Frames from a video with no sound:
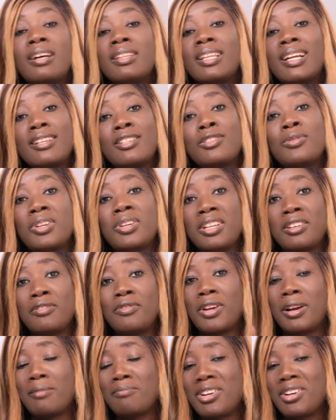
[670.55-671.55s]
That is why if
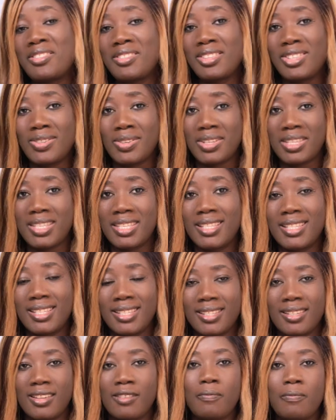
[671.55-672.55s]
you are married to a
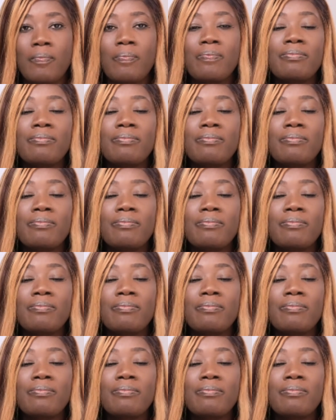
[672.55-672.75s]
citizen.